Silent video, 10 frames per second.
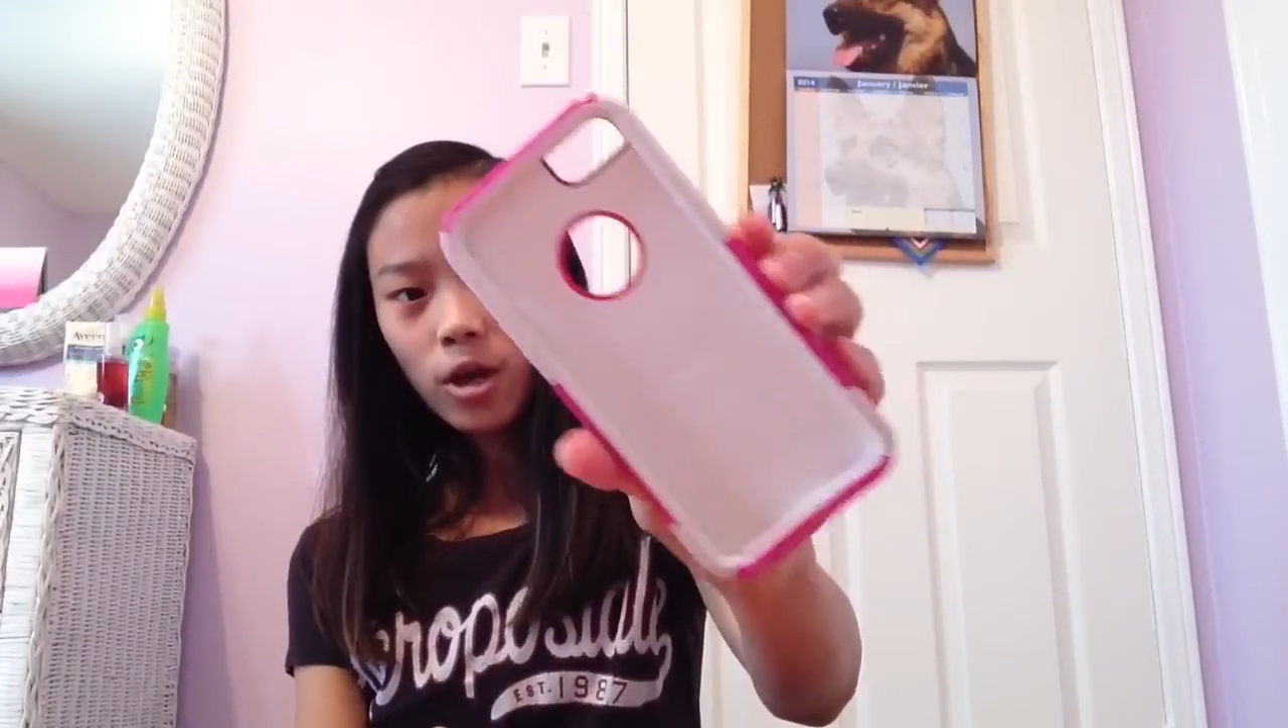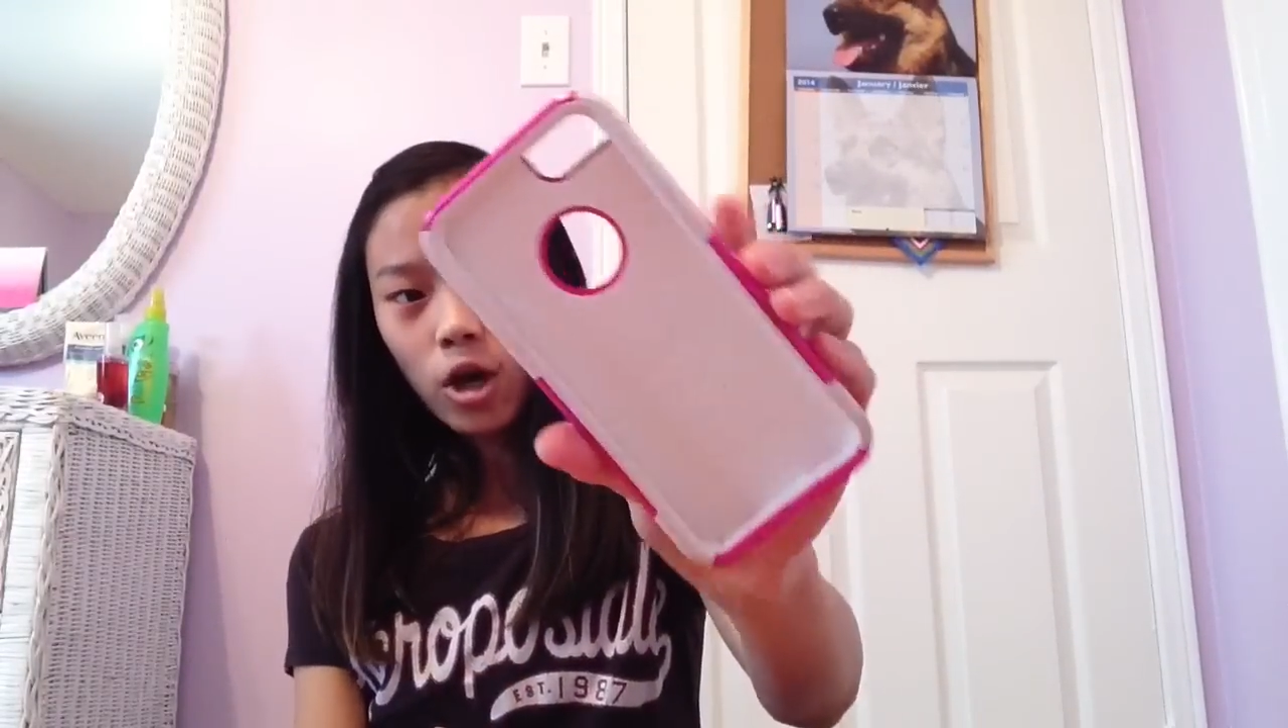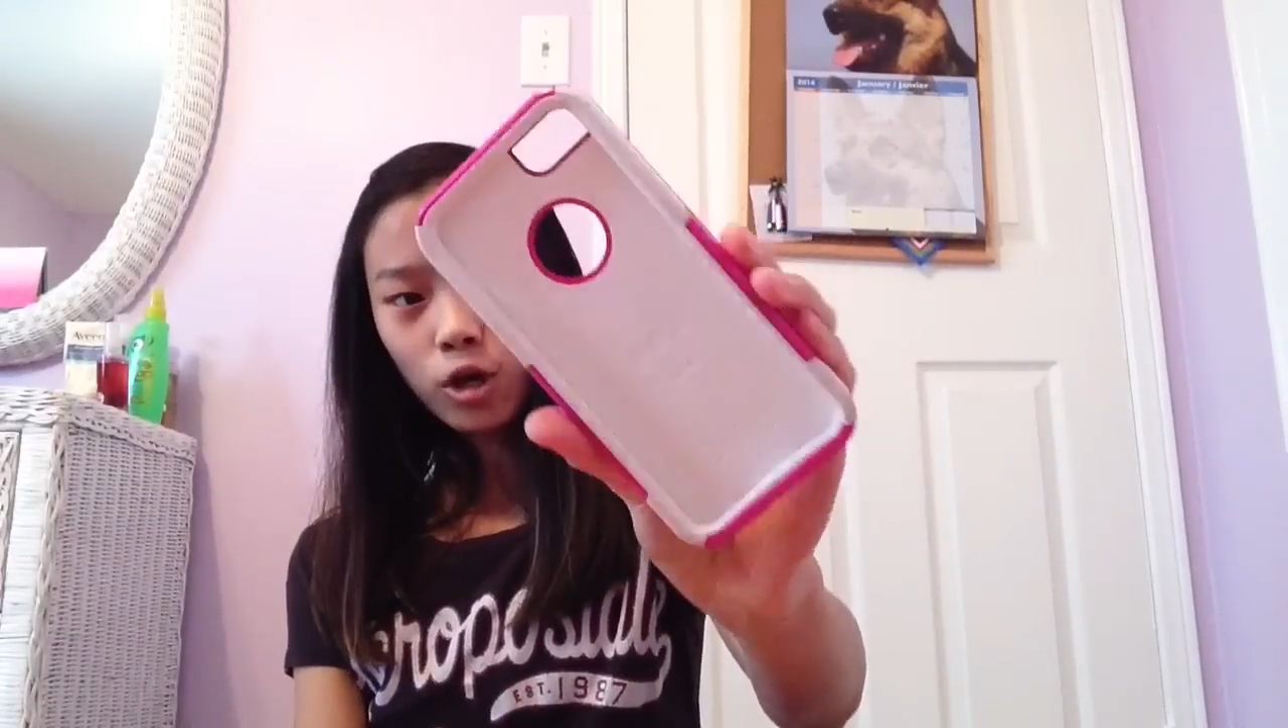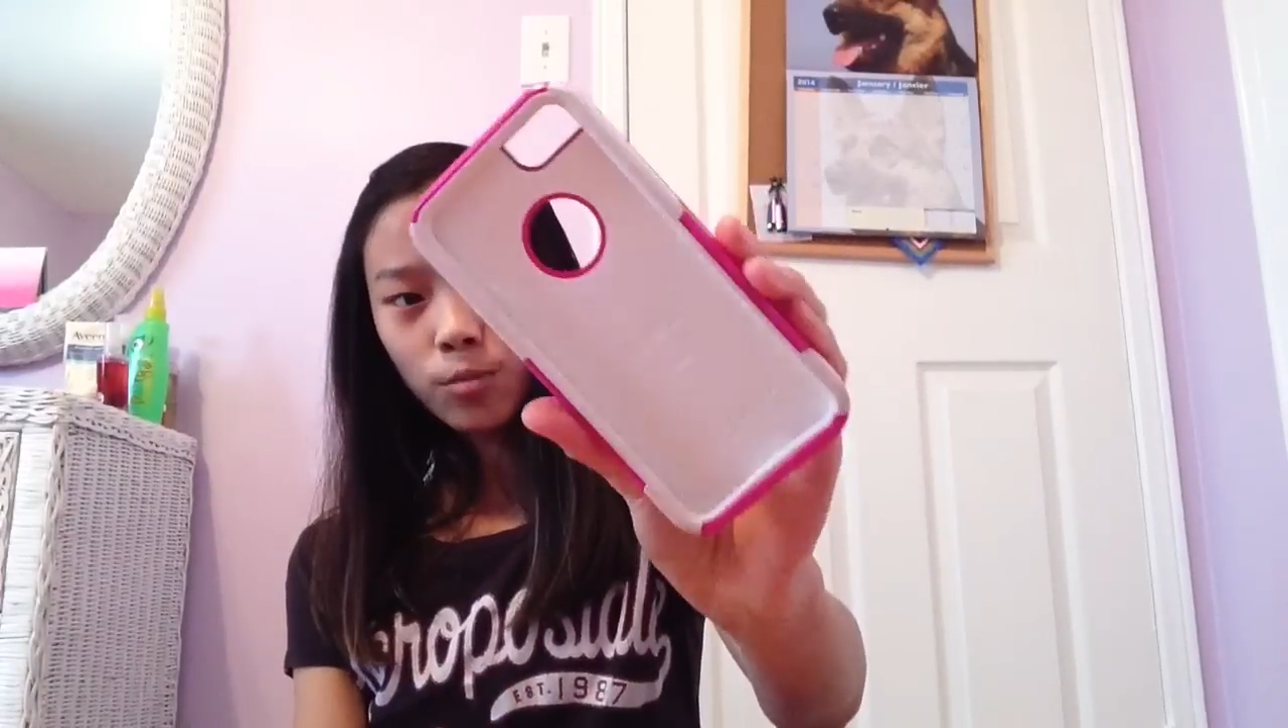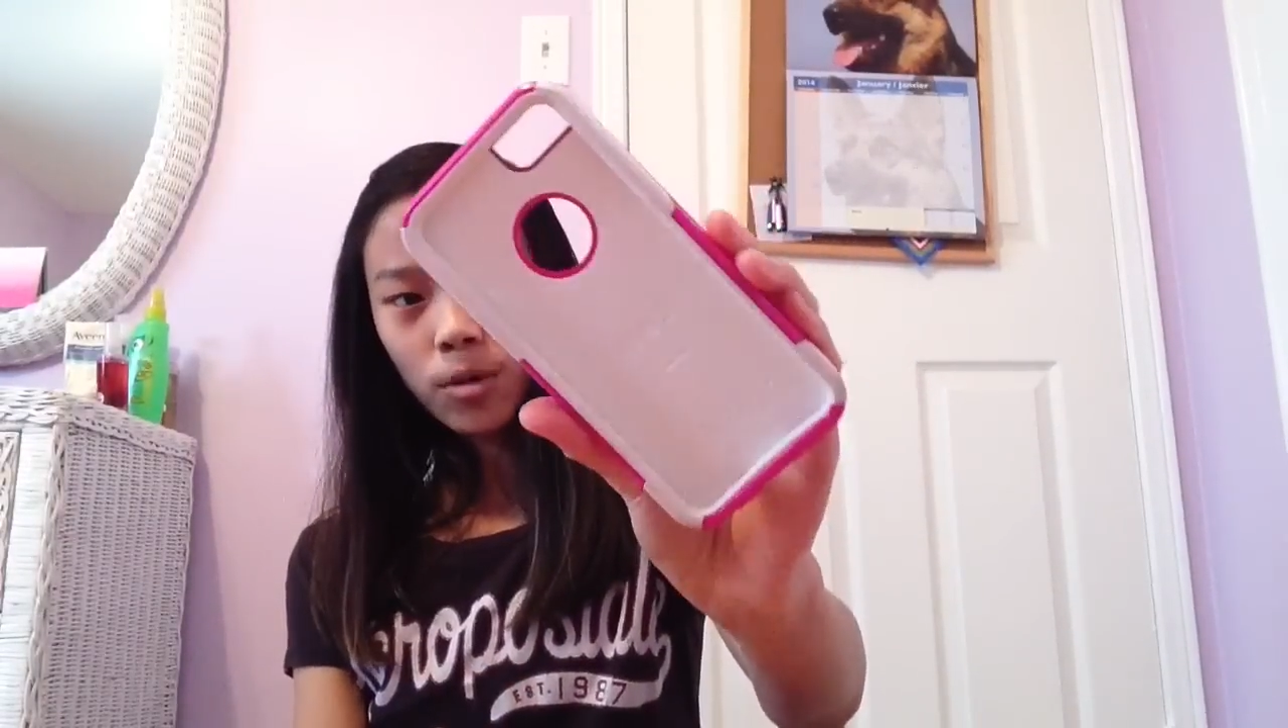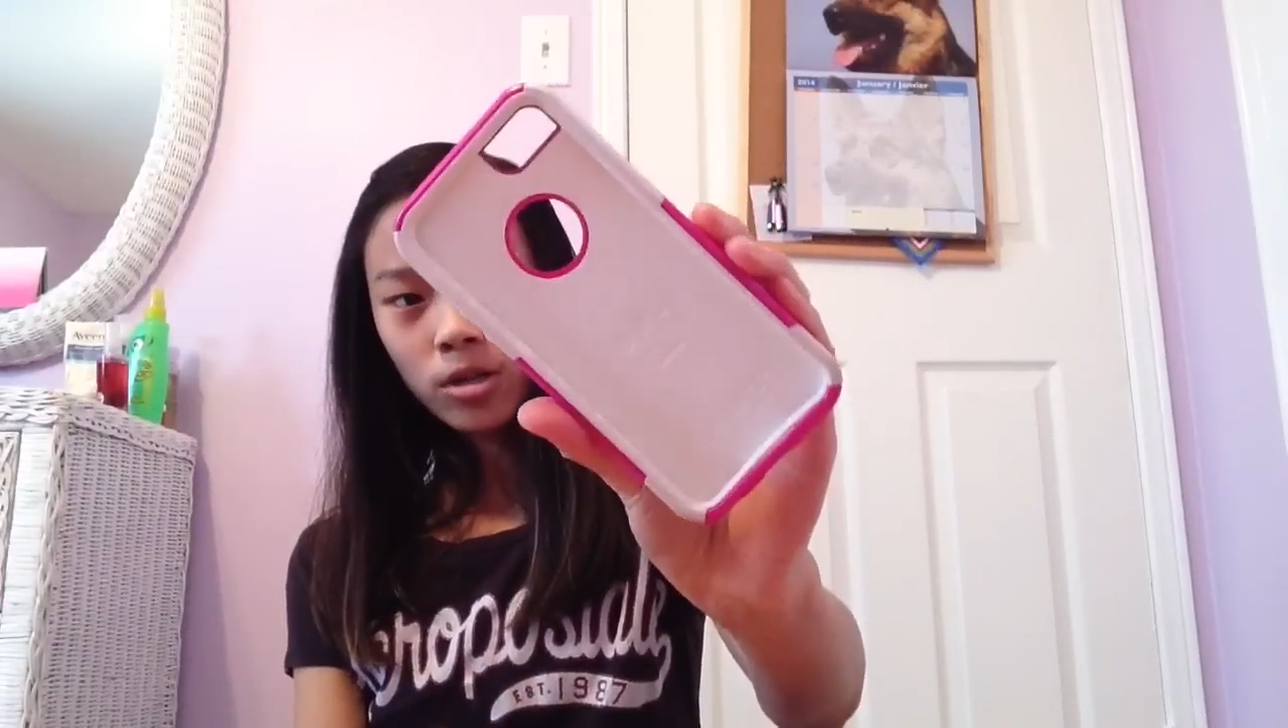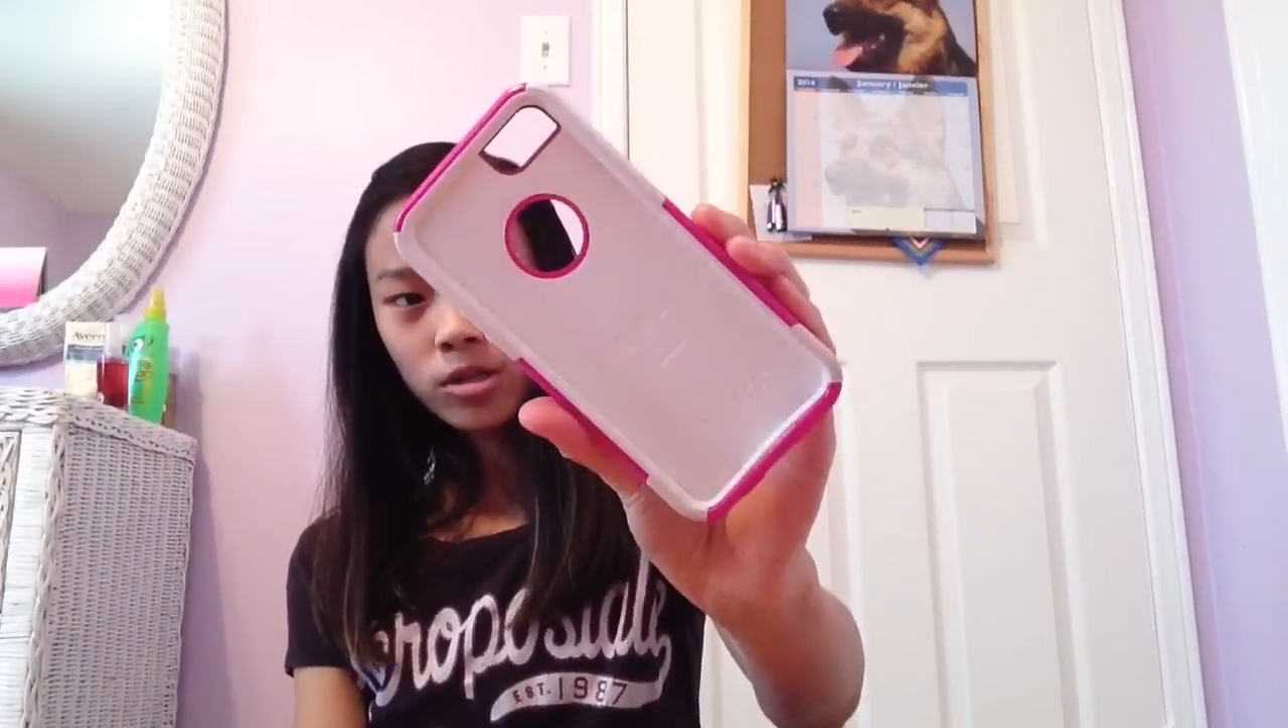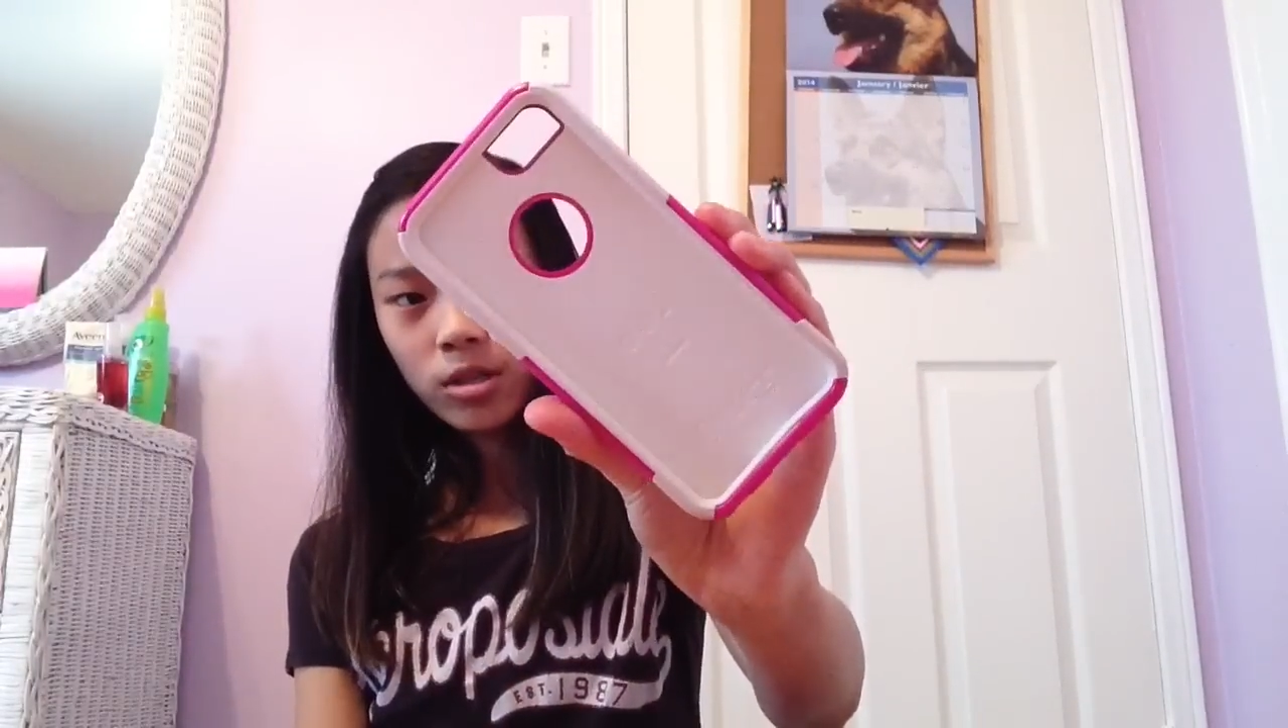OtterBox